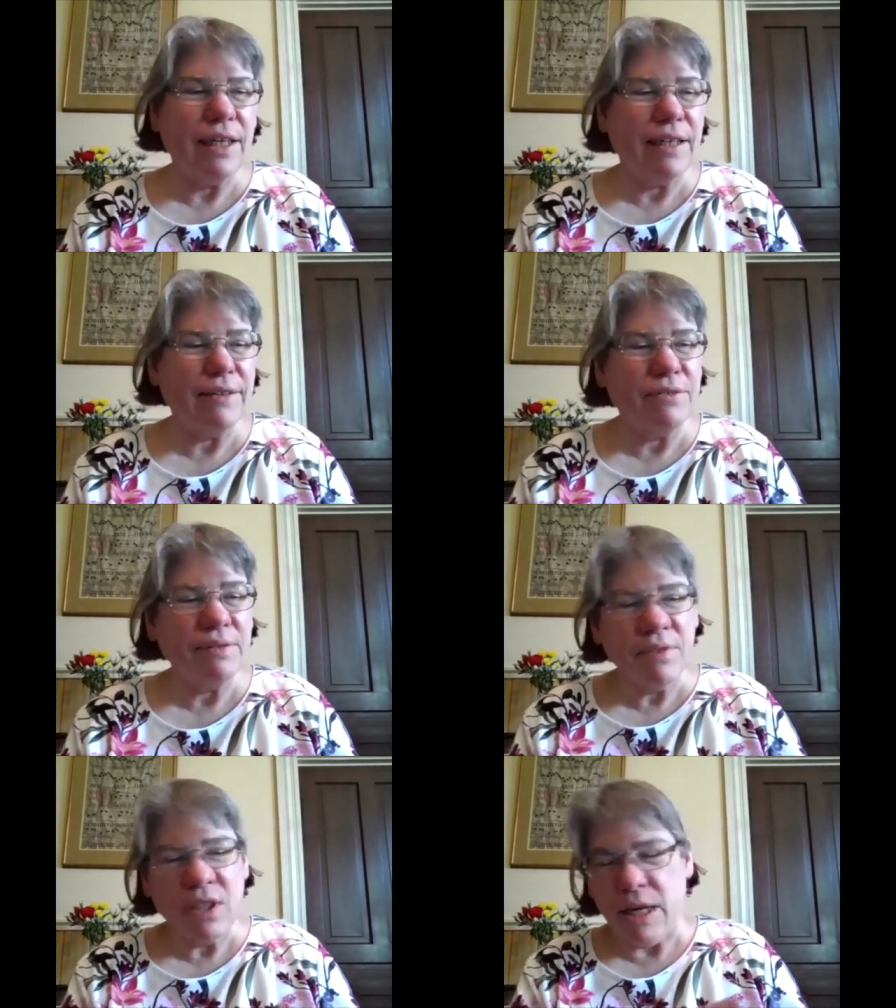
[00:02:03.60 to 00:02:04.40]
of
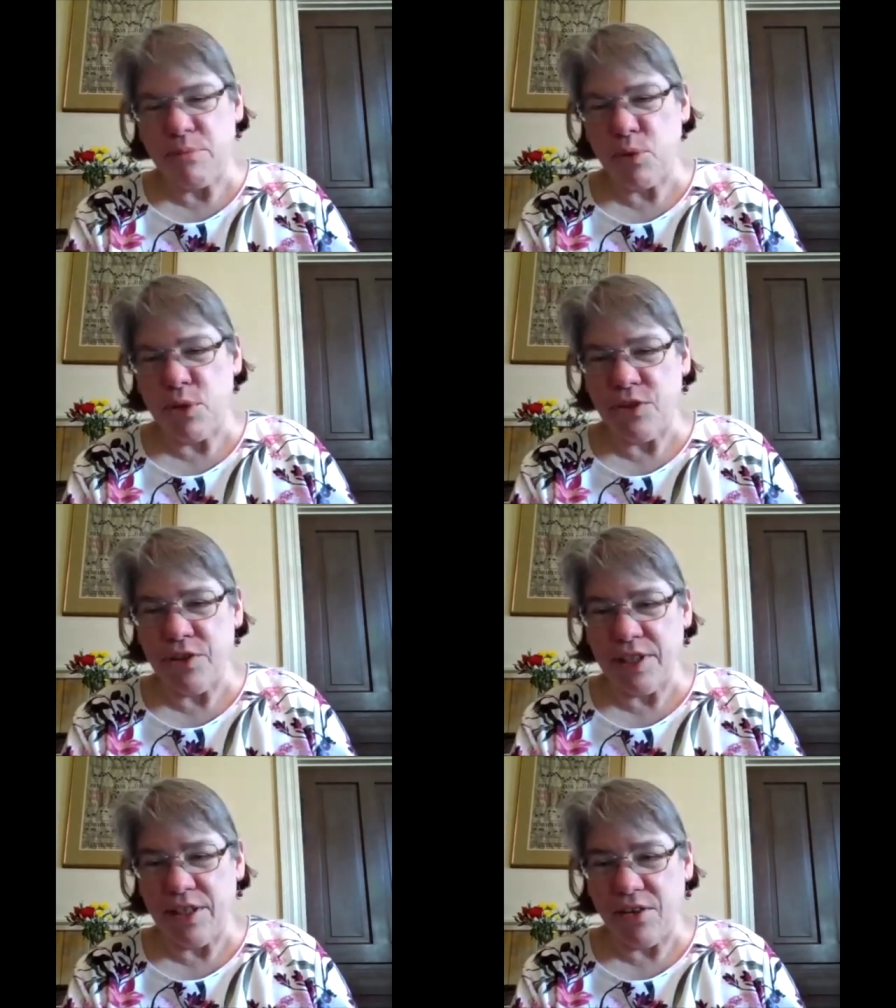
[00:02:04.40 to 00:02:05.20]
A Portrait
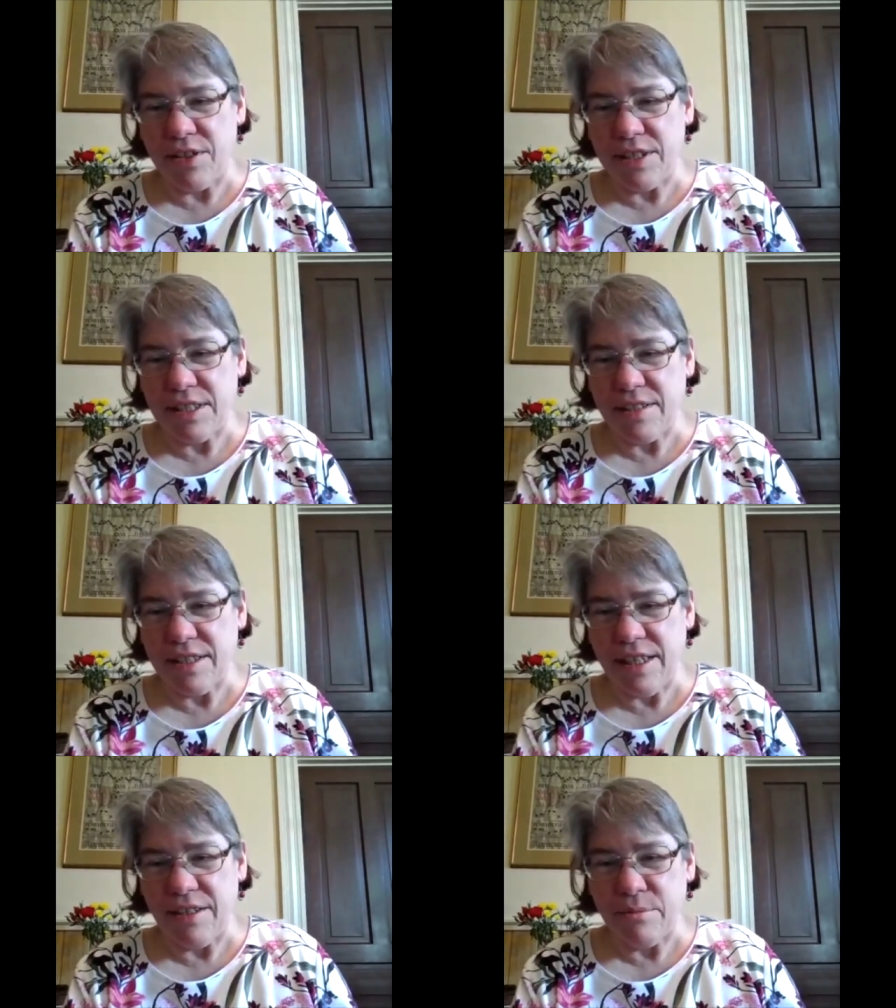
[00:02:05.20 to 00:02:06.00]
of the Artist as a
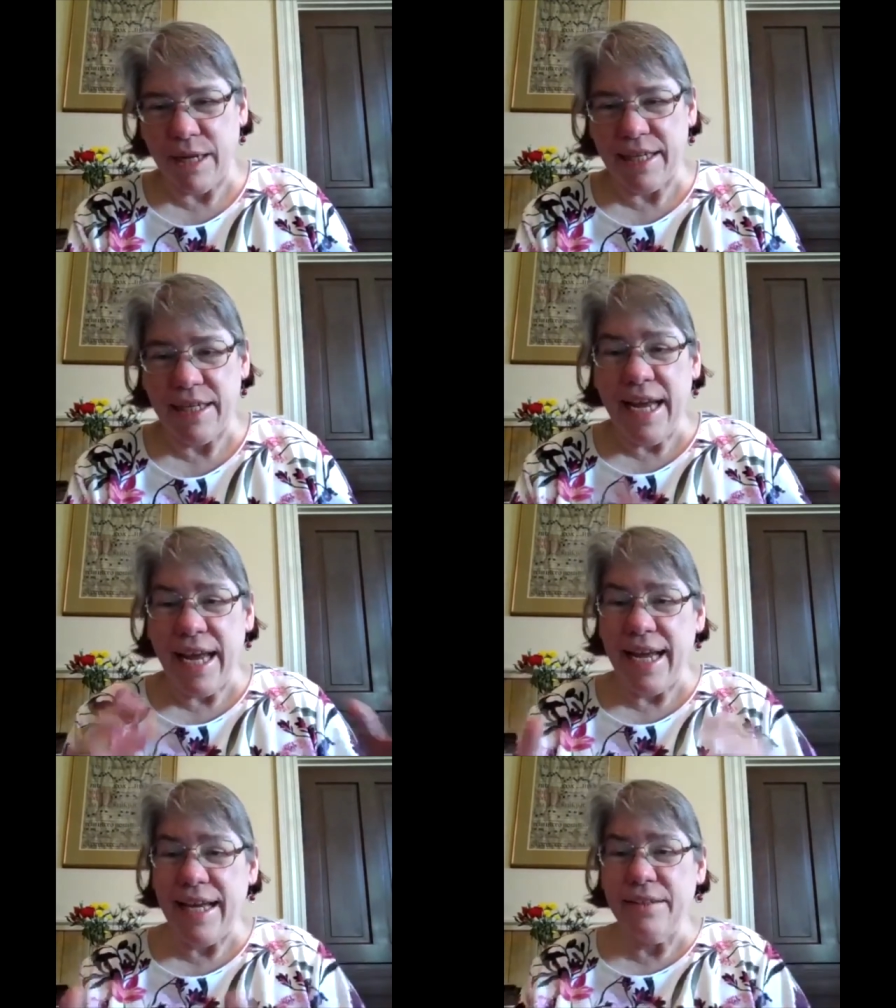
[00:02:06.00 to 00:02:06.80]
Young Man,
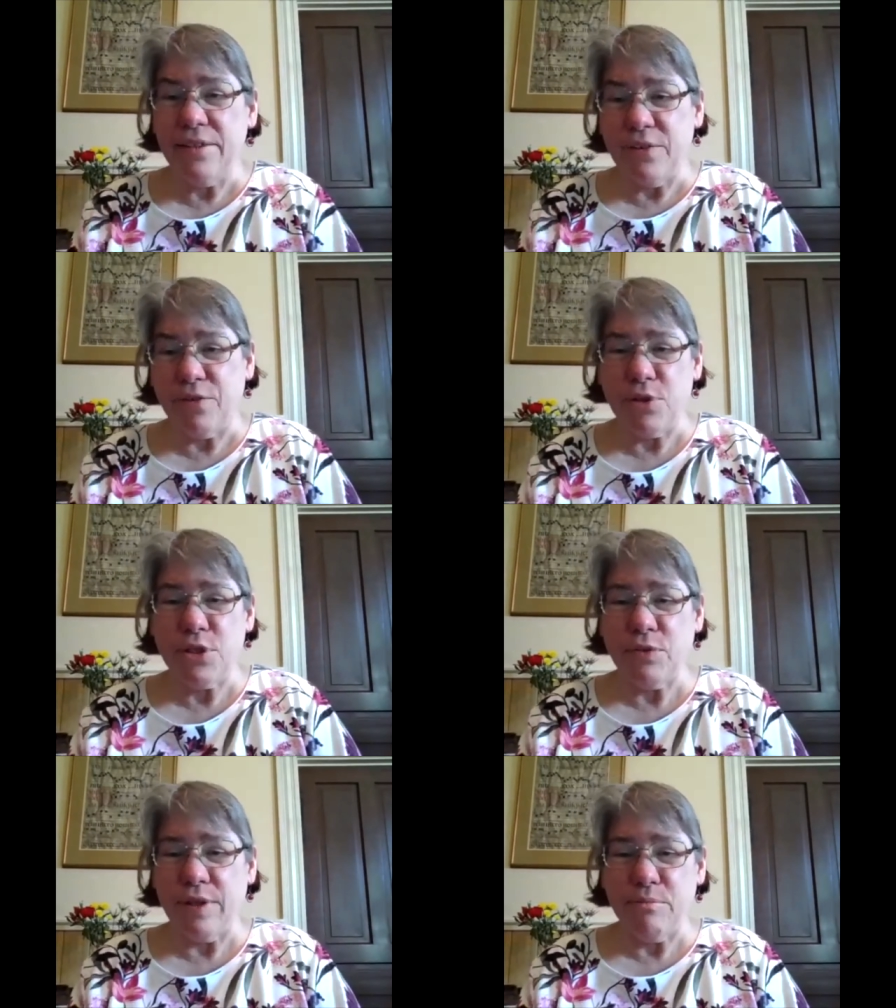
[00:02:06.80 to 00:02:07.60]
and the
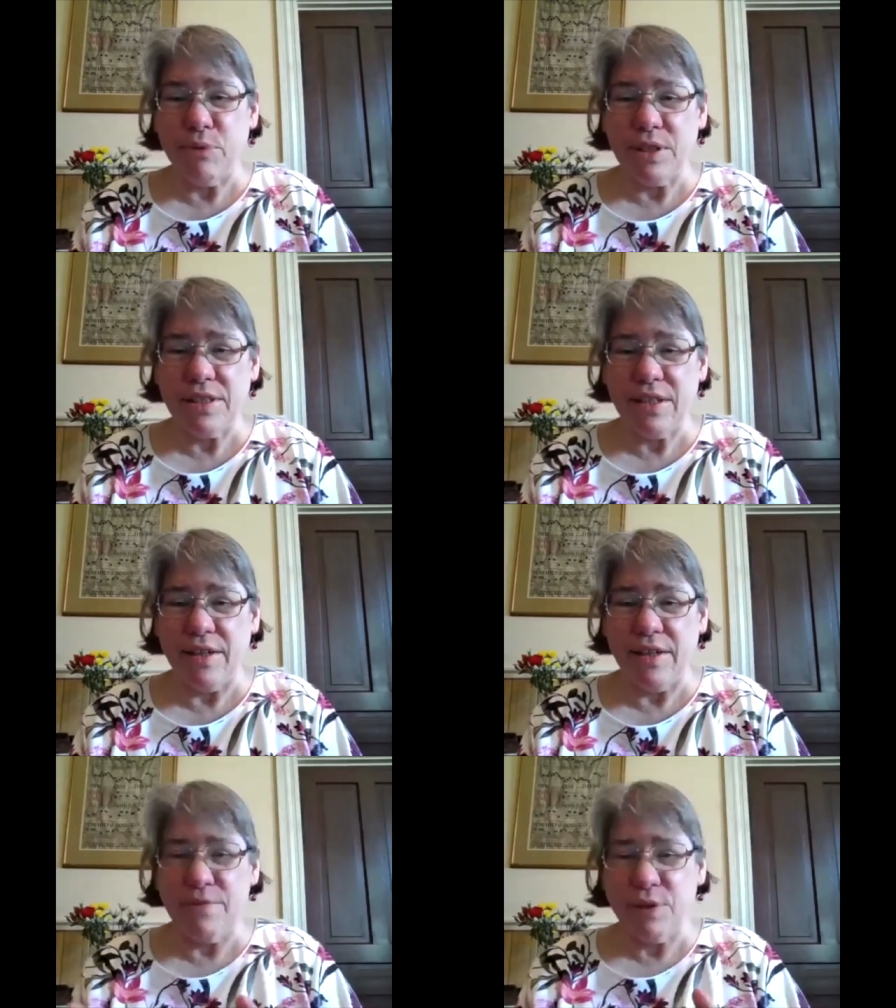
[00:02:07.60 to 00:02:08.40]
first three books
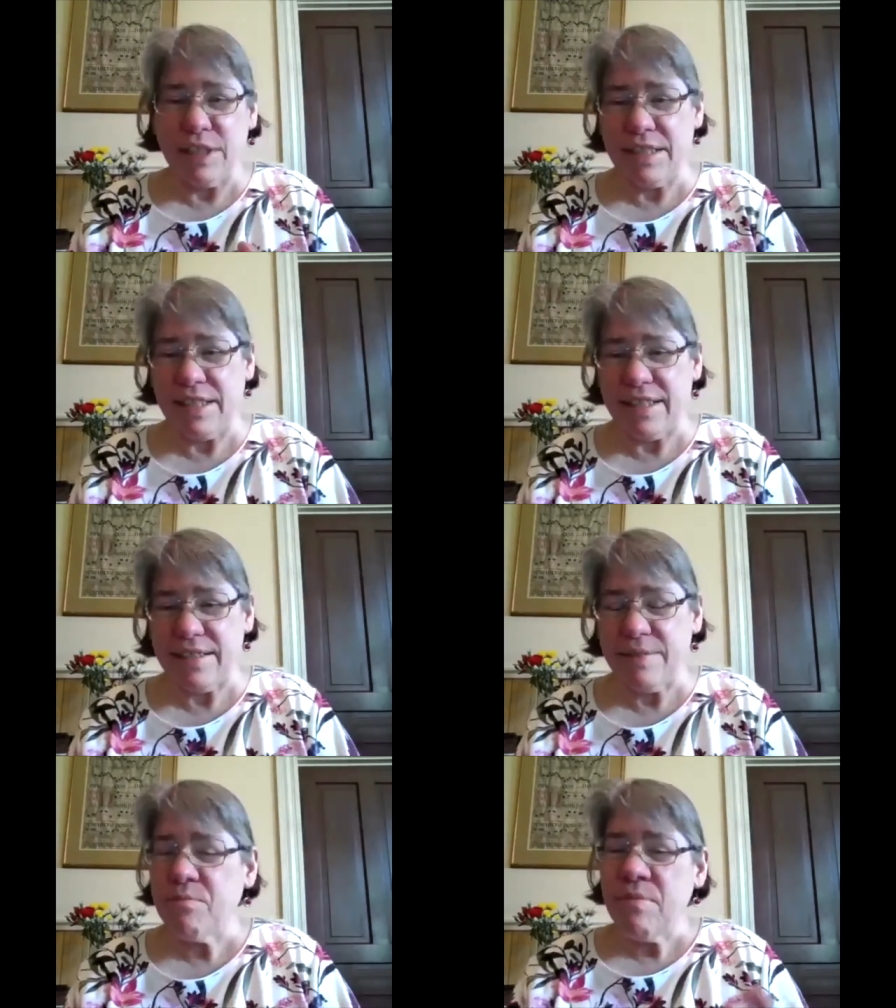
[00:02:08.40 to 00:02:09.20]
of
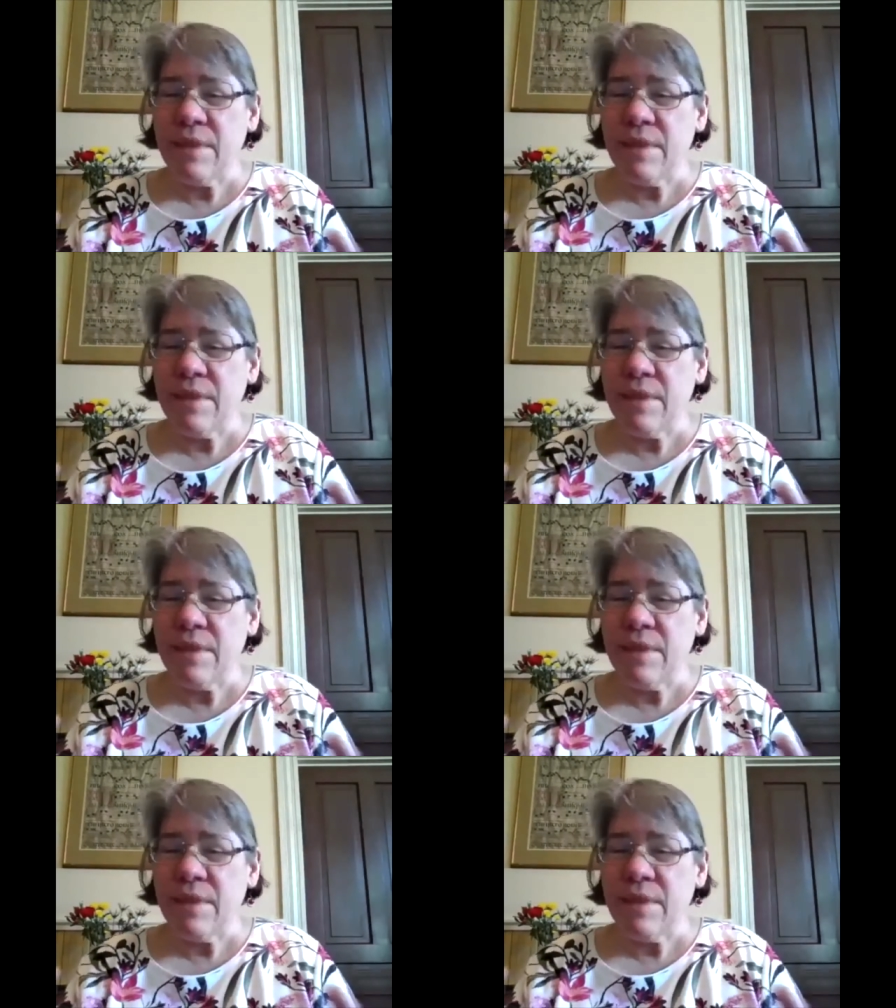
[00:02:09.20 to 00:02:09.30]
Ulysses,